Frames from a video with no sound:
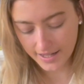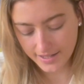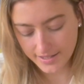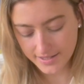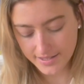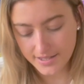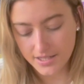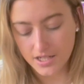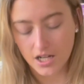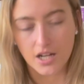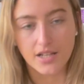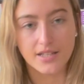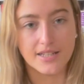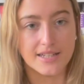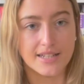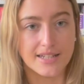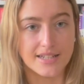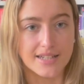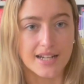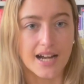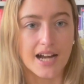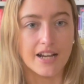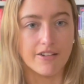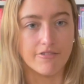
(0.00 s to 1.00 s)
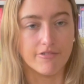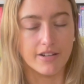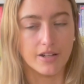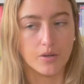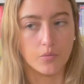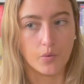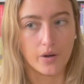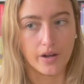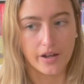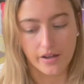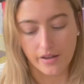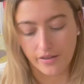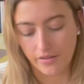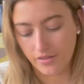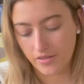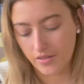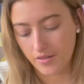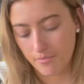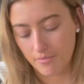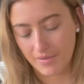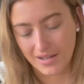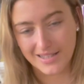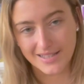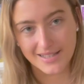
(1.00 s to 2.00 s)
started a diary with
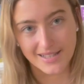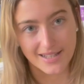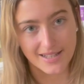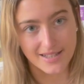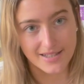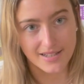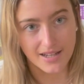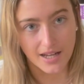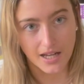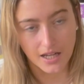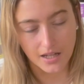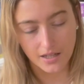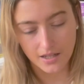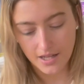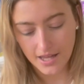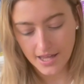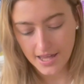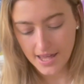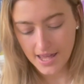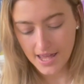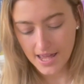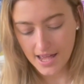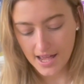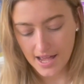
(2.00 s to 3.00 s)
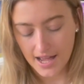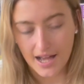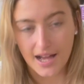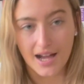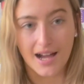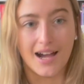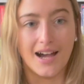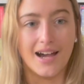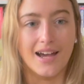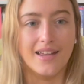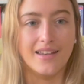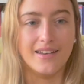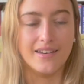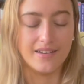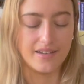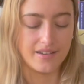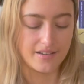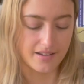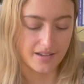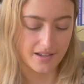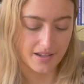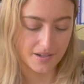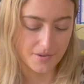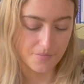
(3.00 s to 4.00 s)
my sister, and
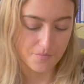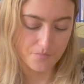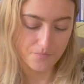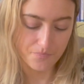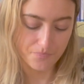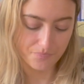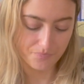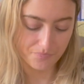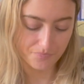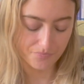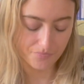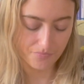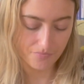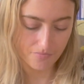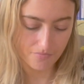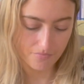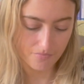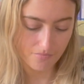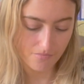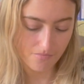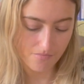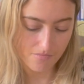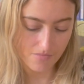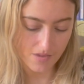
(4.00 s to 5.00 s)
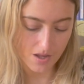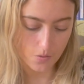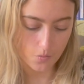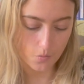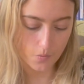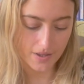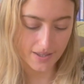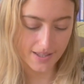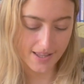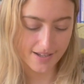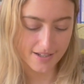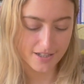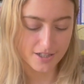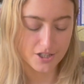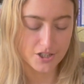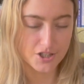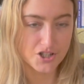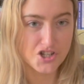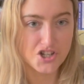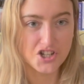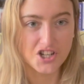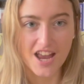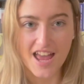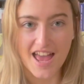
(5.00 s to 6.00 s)
we like
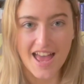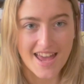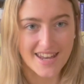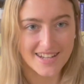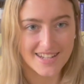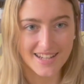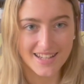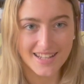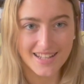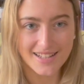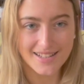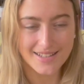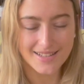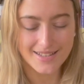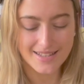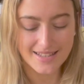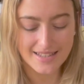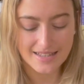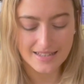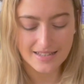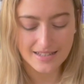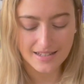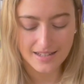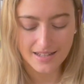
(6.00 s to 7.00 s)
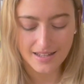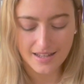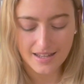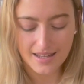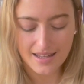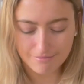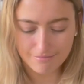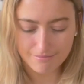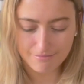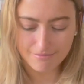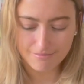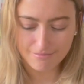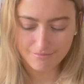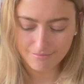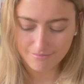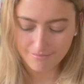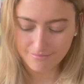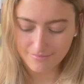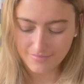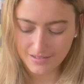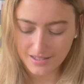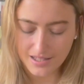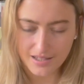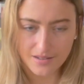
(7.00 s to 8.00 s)
shared it,
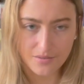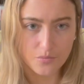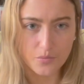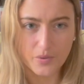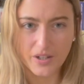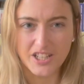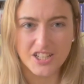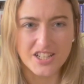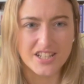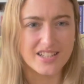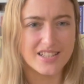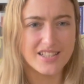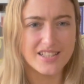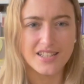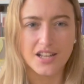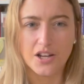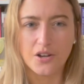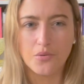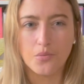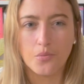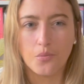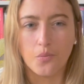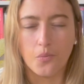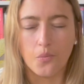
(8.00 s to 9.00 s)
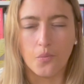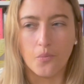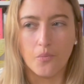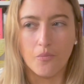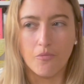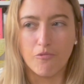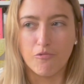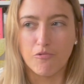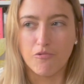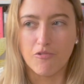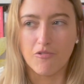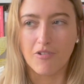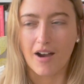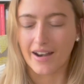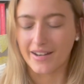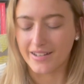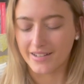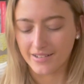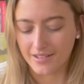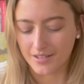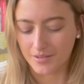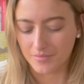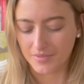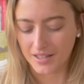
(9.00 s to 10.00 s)
which is so
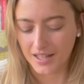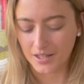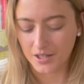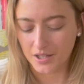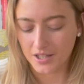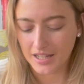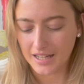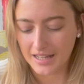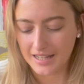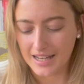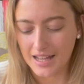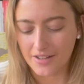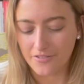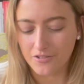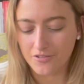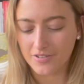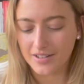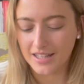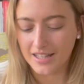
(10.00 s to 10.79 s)
random, like it never really